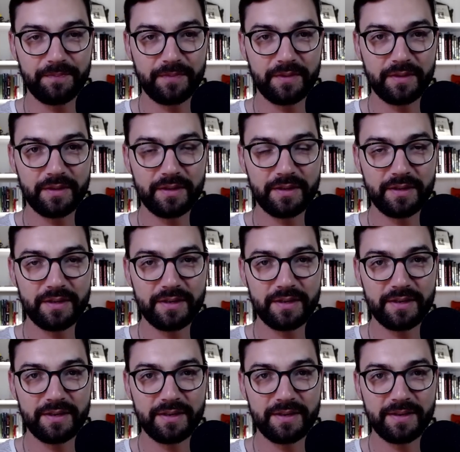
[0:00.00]

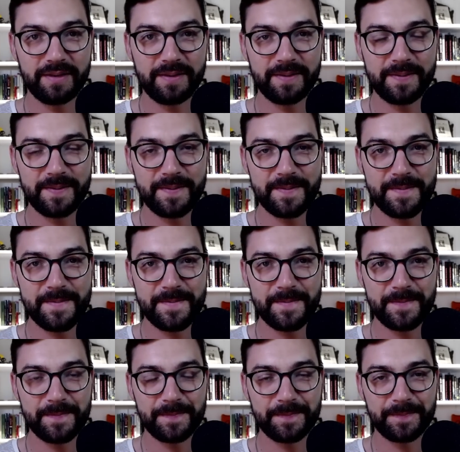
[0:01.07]

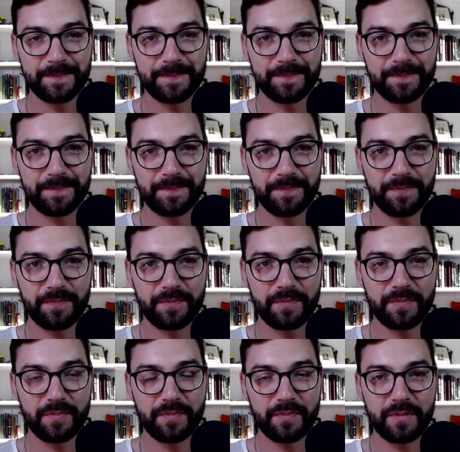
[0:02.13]

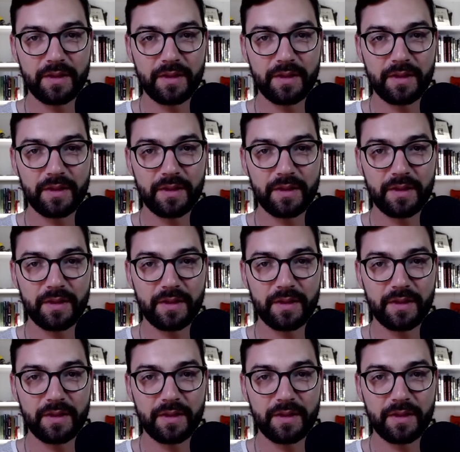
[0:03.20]
[no speech]